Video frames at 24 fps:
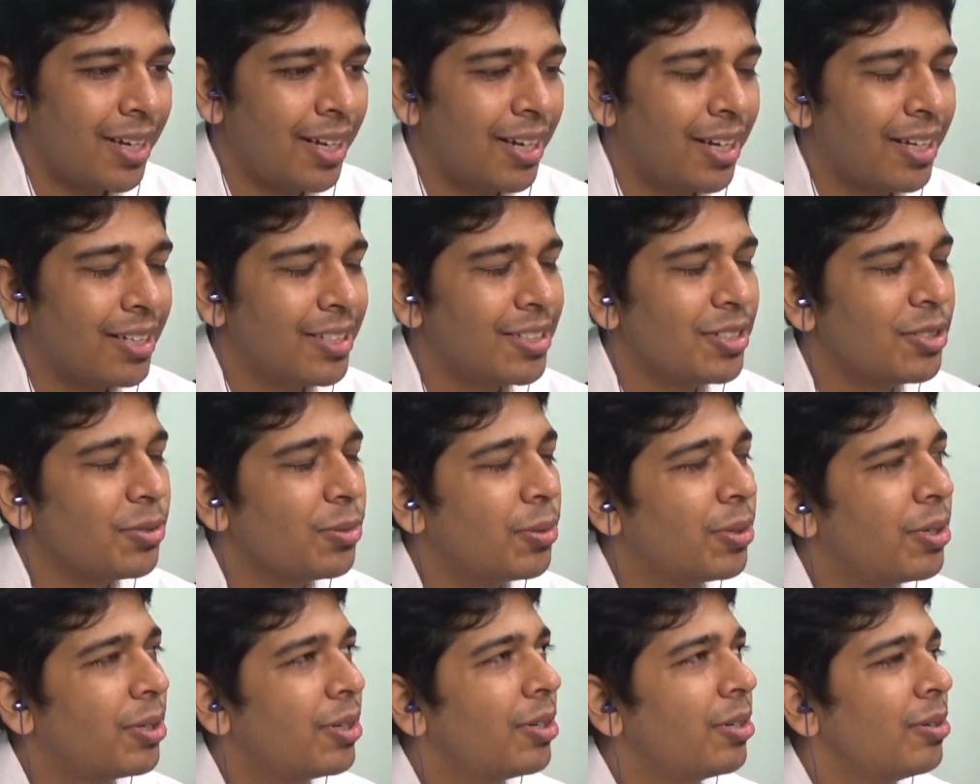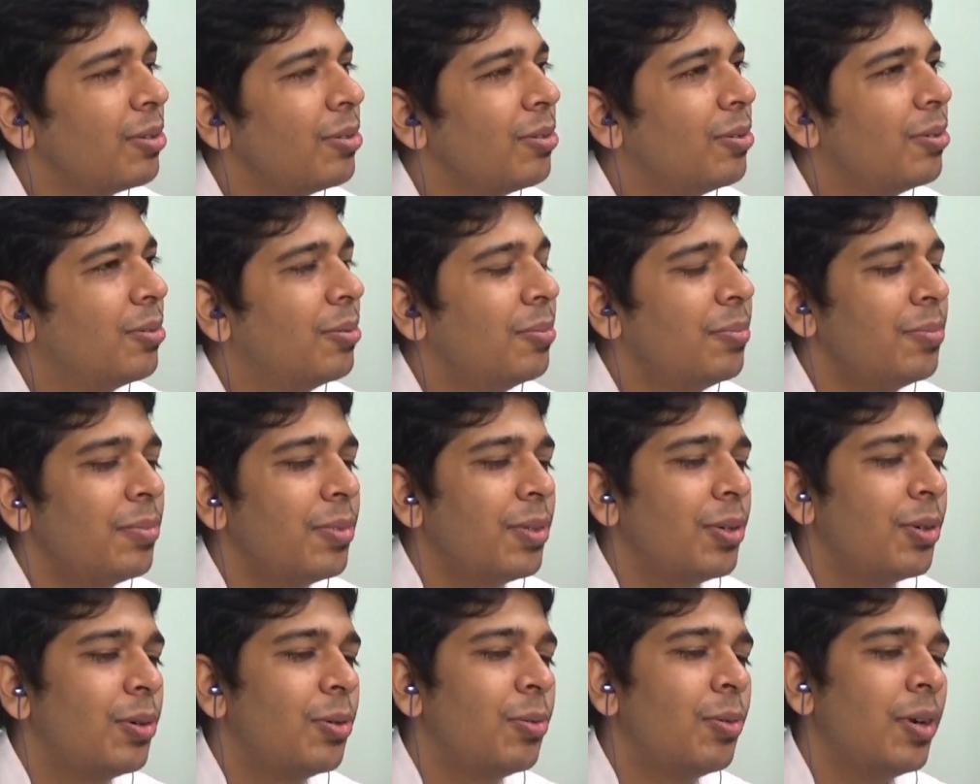I just wanted to know,
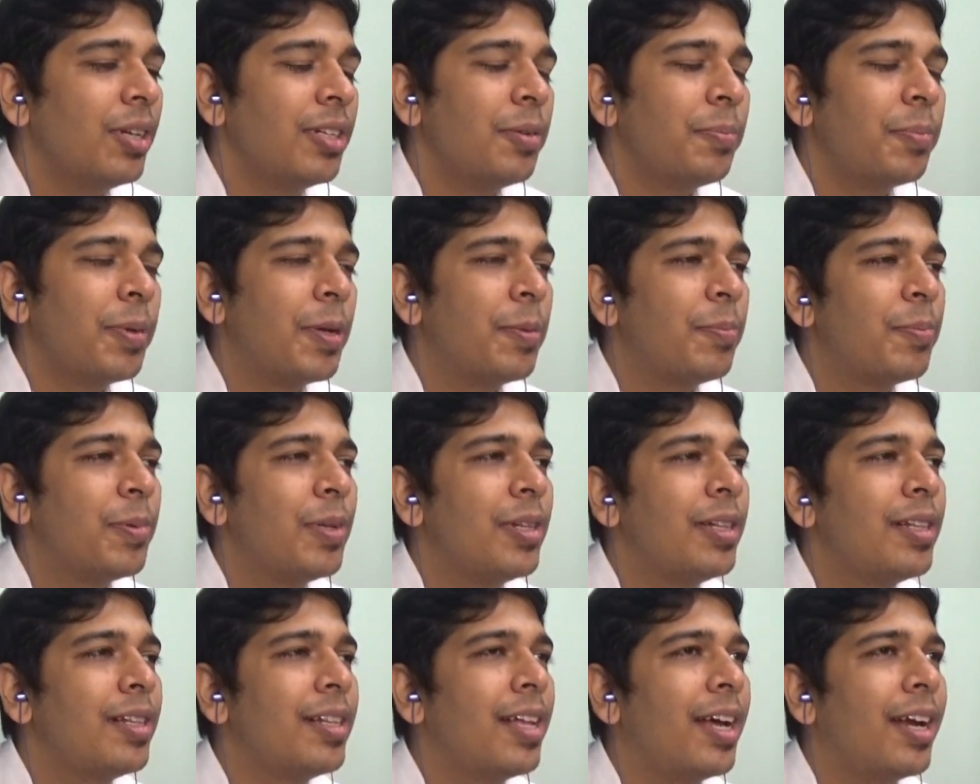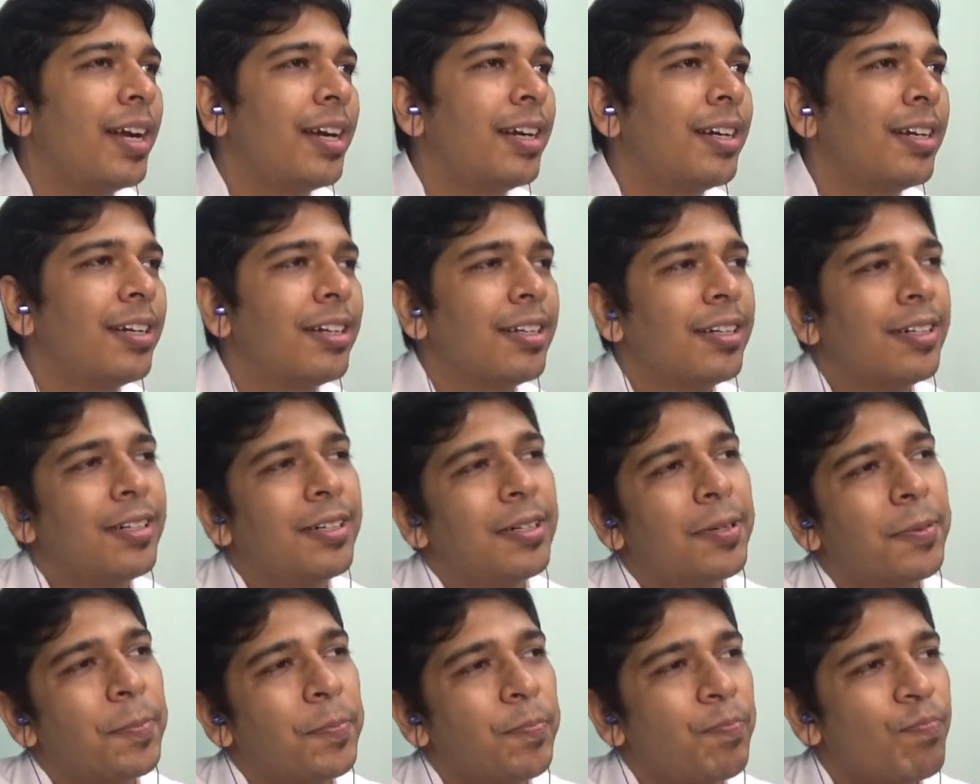who are the people that
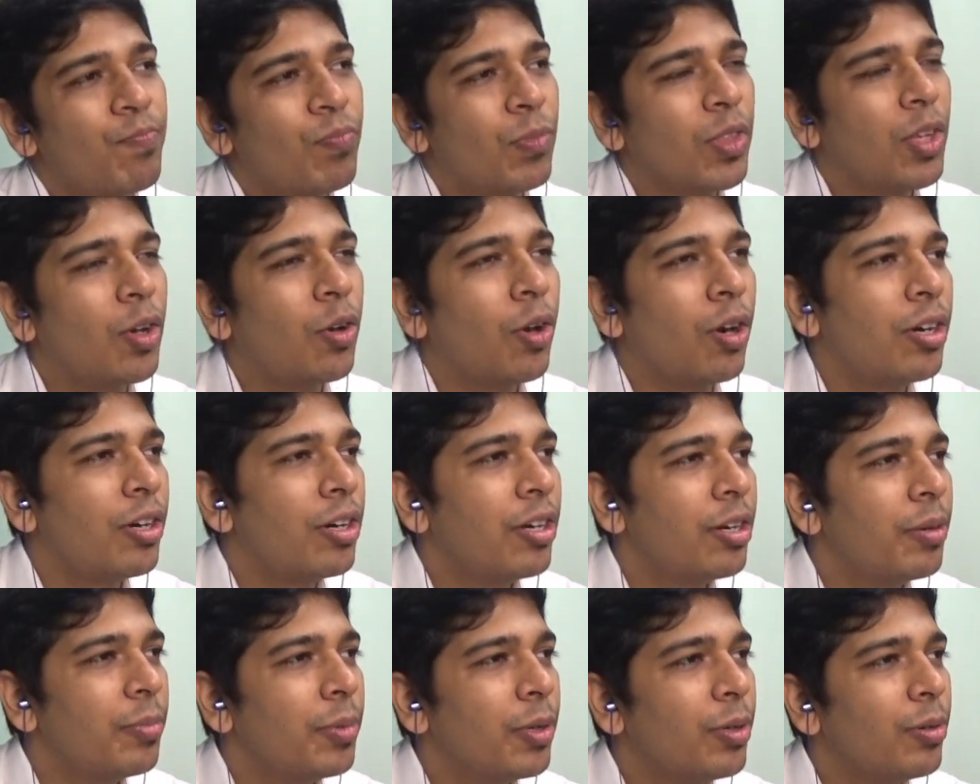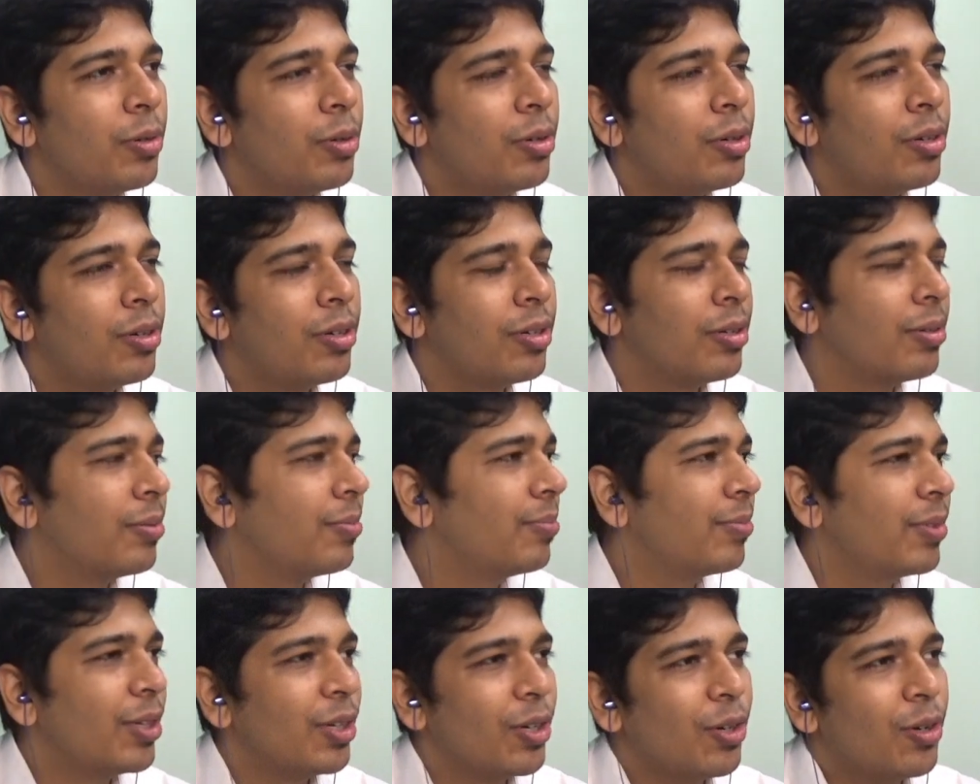contribute,
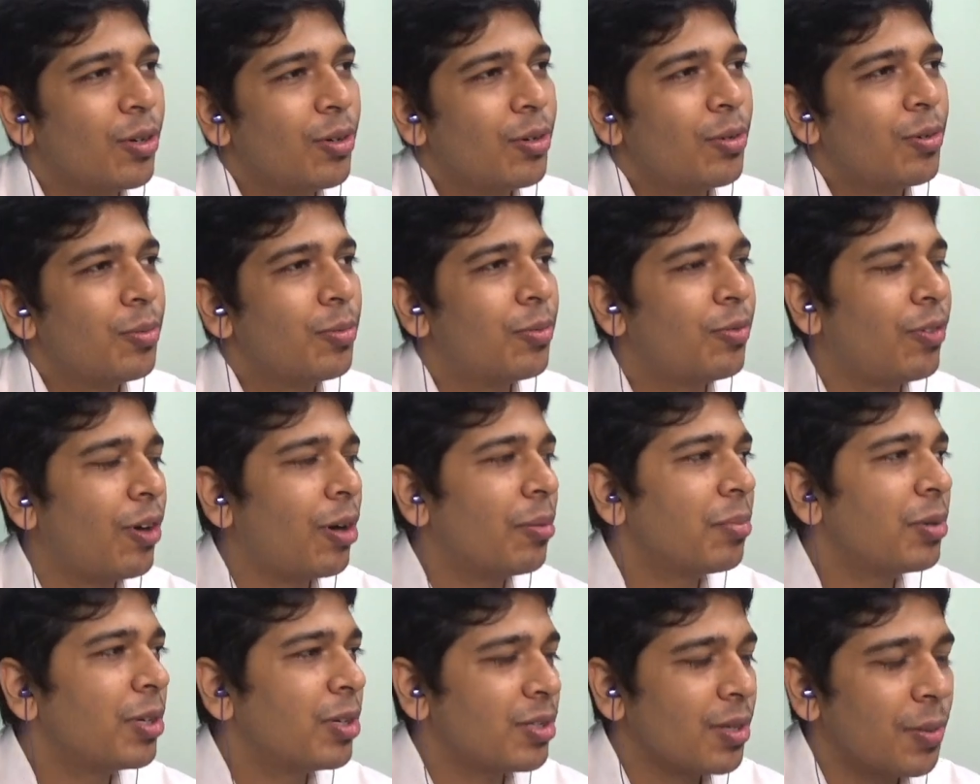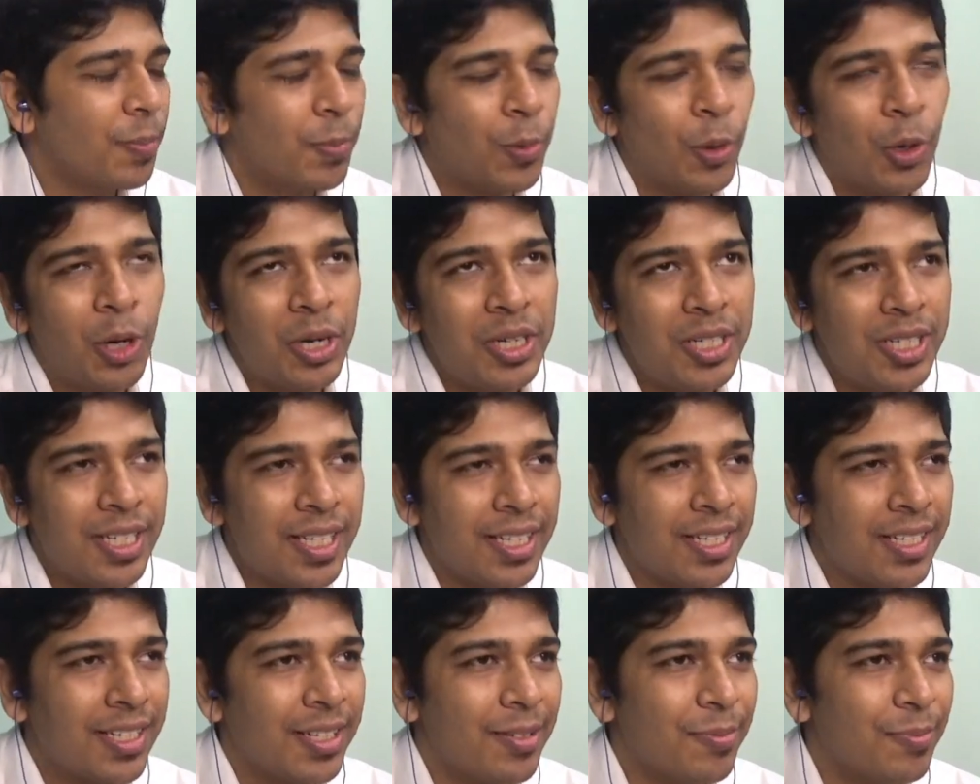you know, who form your support
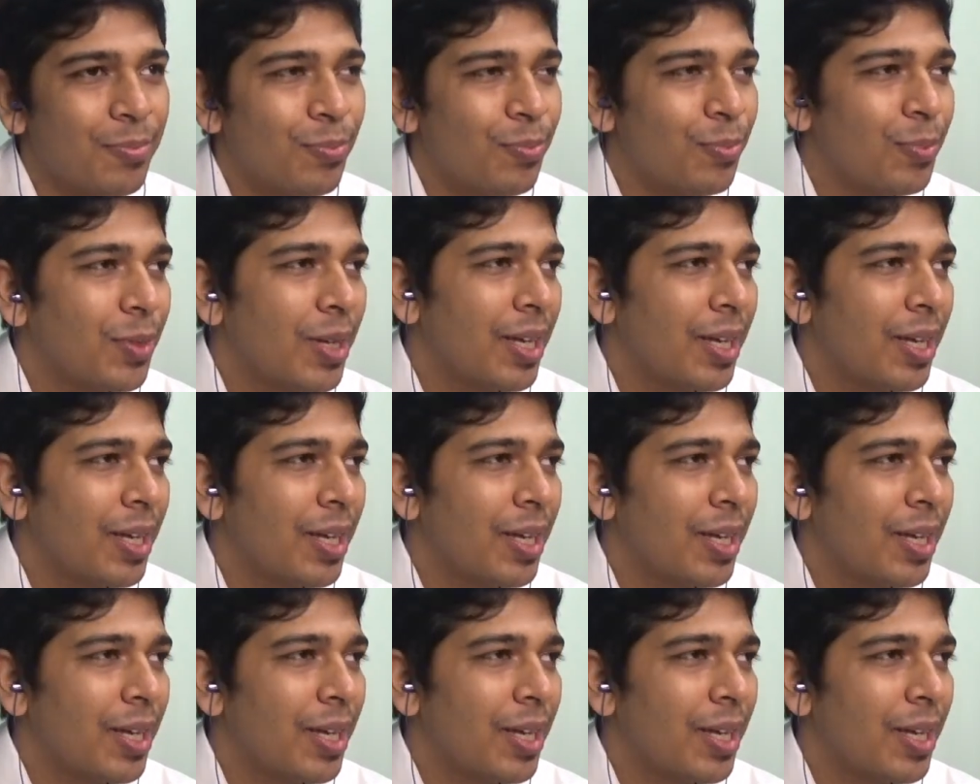system?